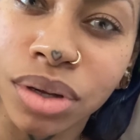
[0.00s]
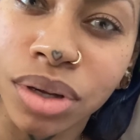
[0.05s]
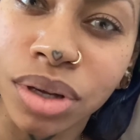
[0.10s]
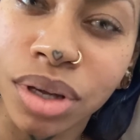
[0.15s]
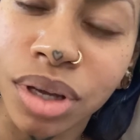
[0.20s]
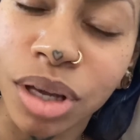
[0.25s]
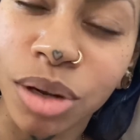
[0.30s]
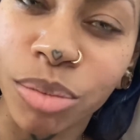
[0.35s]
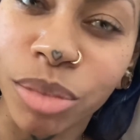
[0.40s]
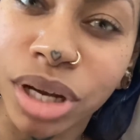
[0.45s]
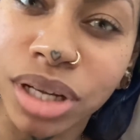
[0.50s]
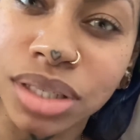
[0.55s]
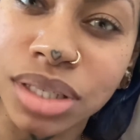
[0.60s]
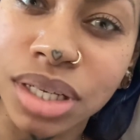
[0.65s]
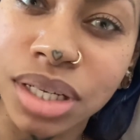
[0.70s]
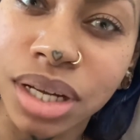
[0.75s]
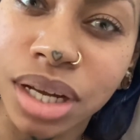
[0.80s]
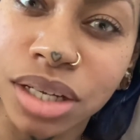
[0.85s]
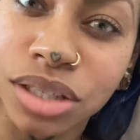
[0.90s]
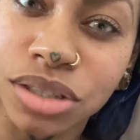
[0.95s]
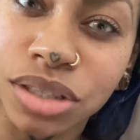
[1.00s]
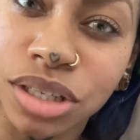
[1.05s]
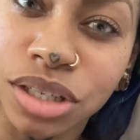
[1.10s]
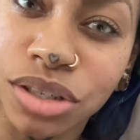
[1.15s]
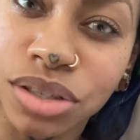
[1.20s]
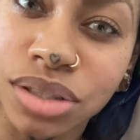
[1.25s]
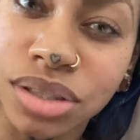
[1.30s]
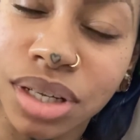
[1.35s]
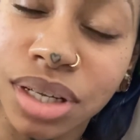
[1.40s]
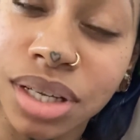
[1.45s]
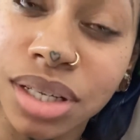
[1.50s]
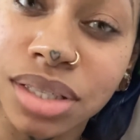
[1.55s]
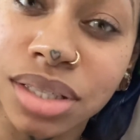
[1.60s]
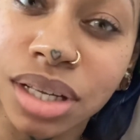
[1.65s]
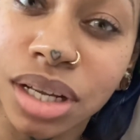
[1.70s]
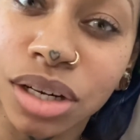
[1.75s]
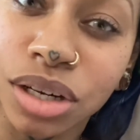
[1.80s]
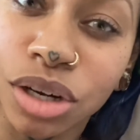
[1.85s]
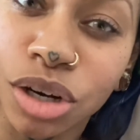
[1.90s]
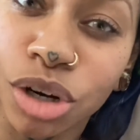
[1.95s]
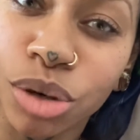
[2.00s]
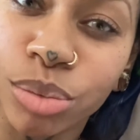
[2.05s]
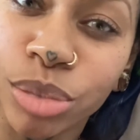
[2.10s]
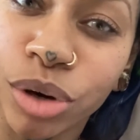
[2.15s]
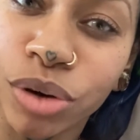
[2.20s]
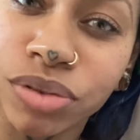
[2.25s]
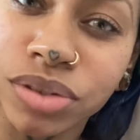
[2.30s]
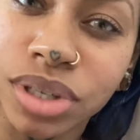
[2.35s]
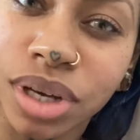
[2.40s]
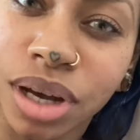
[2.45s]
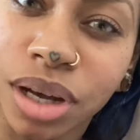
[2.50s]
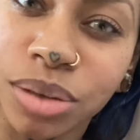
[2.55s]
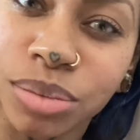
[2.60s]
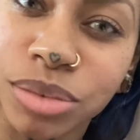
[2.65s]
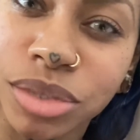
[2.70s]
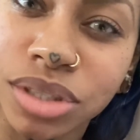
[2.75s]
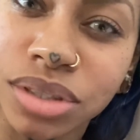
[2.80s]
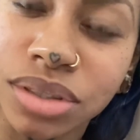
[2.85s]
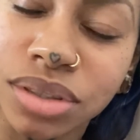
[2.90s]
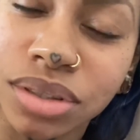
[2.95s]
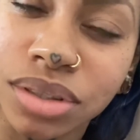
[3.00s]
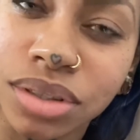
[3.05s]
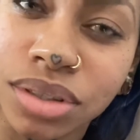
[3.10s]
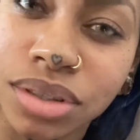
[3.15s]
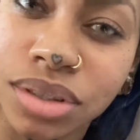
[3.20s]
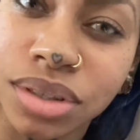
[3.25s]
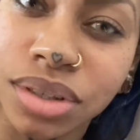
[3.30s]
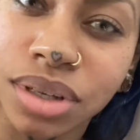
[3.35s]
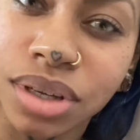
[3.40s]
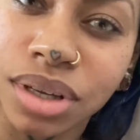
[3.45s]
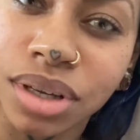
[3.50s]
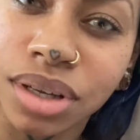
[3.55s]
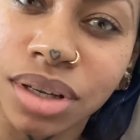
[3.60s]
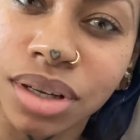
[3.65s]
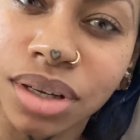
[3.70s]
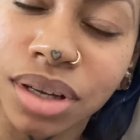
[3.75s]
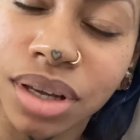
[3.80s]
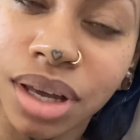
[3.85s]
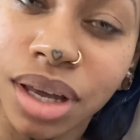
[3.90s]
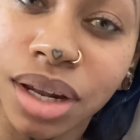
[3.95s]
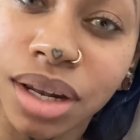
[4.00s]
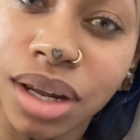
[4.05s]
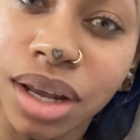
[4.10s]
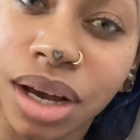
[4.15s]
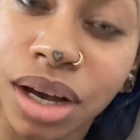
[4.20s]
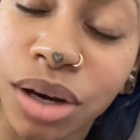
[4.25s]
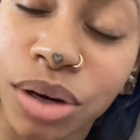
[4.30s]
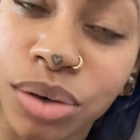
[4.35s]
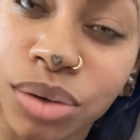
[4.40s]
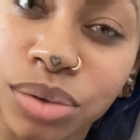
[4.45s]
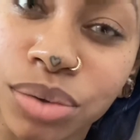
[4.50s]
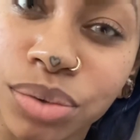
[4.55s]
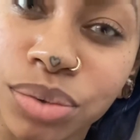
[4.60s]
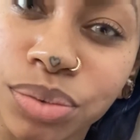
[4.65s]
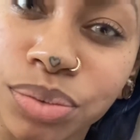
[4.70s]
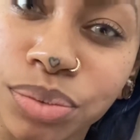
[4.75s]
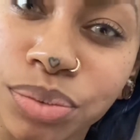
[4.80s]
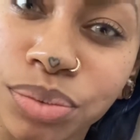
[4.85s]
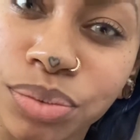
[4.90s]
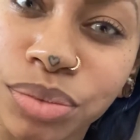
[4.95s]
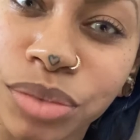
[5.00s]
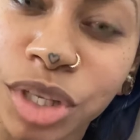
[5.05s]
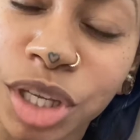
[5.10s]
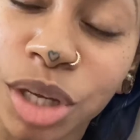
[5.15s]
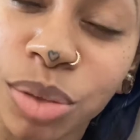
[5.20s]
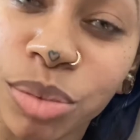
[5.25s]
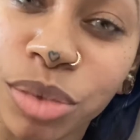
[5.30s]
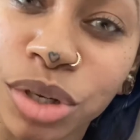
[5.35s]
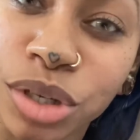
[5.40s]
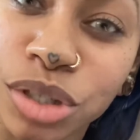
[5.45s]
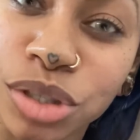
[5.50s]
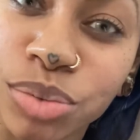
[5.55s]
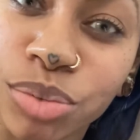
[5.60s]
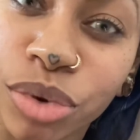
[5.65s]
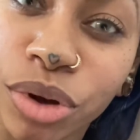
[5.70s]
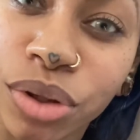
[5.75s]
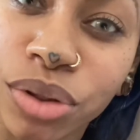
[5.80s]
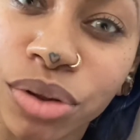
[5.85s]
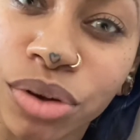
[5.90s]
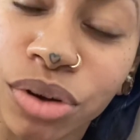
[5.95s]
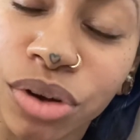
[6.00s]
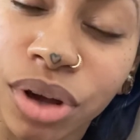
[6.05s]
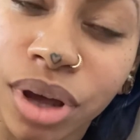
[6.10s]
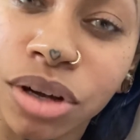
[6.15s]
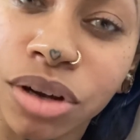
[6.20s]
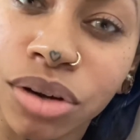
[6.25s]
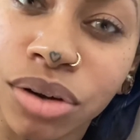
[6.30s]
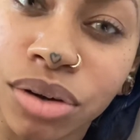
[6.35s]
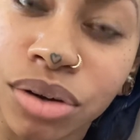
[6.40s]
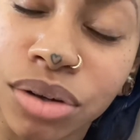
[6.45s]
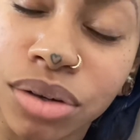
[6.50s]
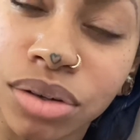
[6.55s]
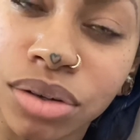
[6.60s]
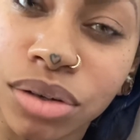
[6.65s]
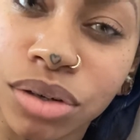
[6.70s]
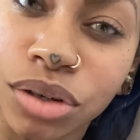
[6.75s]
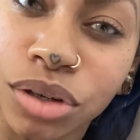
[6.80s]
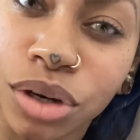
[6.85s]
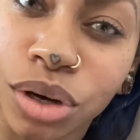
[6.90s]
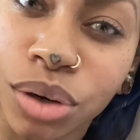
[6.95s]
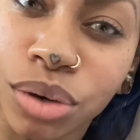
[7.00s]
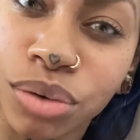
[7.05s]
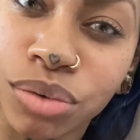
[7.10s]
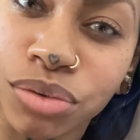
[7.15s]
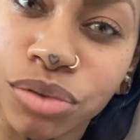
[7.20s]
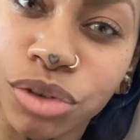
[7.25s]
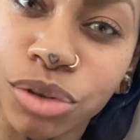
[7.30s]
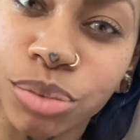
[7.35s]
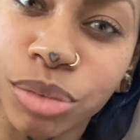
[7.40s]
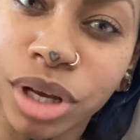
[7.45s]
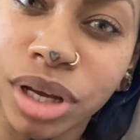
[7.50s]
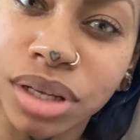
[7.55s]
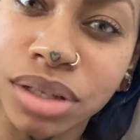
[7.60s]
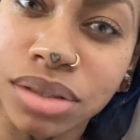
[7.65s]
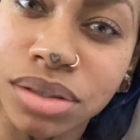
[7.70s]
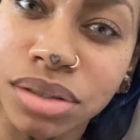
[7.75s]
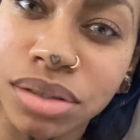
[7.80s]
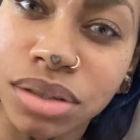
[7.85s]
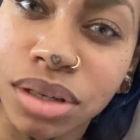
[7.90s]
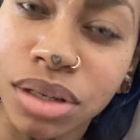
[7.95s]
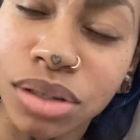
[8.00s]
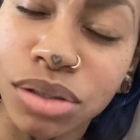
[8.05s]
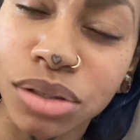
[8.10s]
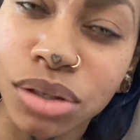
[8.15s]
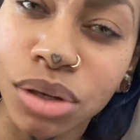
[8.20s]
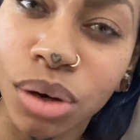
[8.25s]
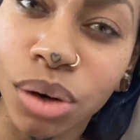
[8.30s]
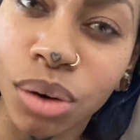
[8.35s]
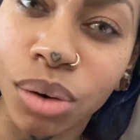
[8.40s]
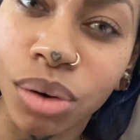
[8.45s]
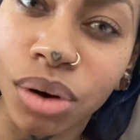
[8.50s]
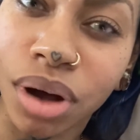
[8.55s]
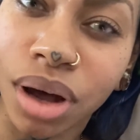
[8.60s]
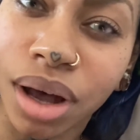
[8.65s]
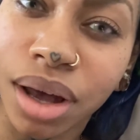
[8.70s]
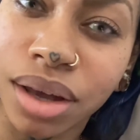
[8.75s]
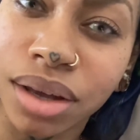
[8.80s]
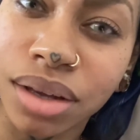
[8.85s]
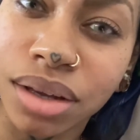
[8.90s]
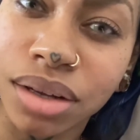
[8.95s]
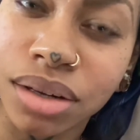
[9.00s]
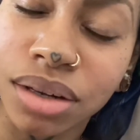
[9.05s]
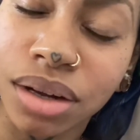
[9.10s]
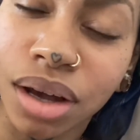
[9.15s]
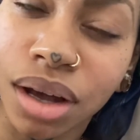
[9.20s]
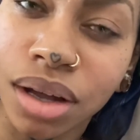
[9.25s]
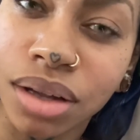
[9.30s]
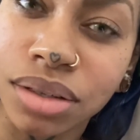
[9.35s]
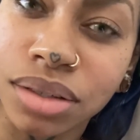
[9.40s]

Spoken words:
in my teenage years, and he said no both times. And now him and his brother, they're, roommates, and so I cannot